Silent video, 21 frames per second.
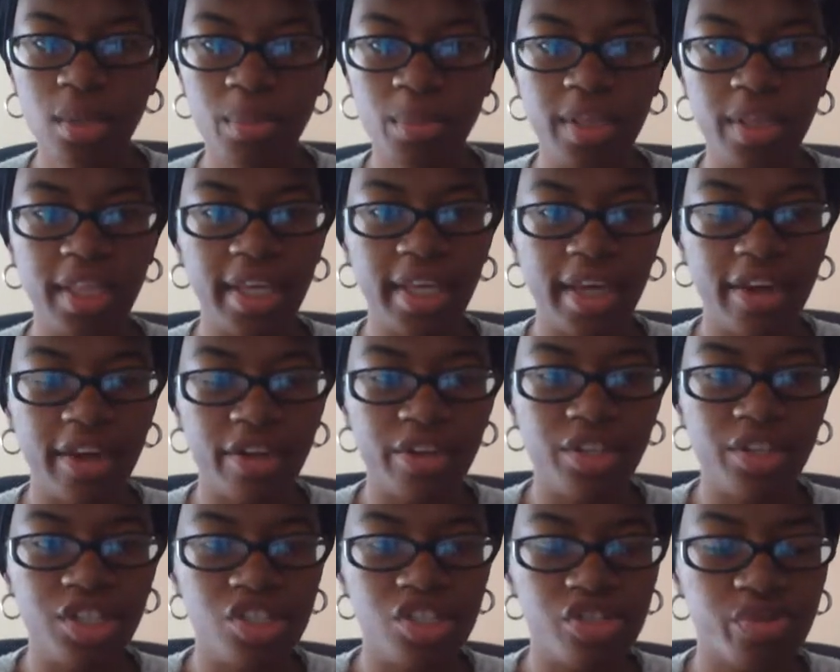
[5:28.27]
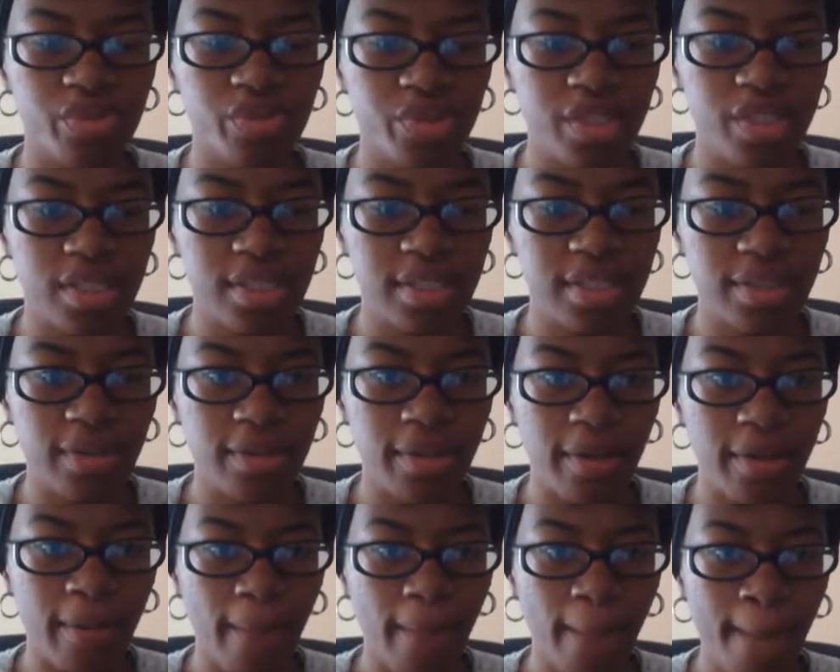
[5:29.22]
but they are here in these streets, you
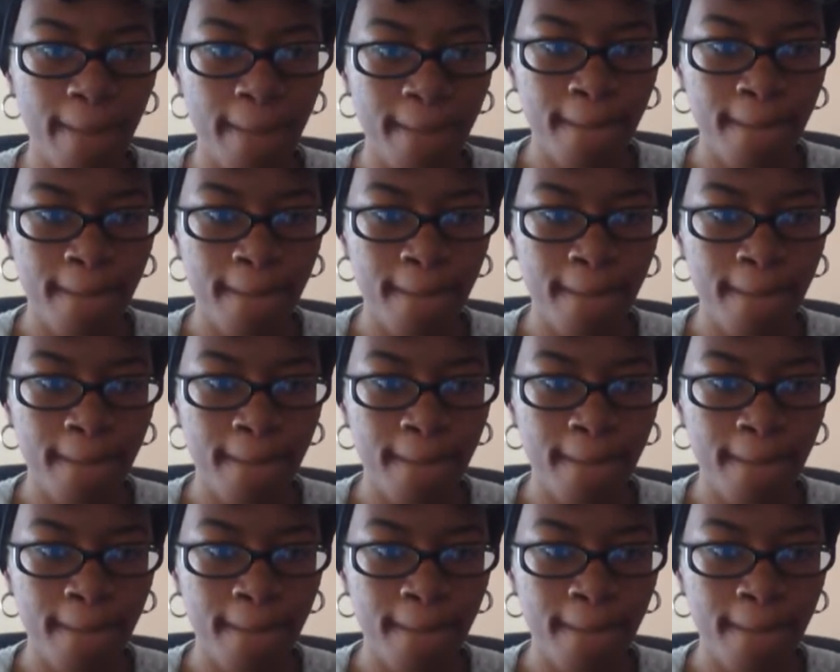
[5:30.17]
know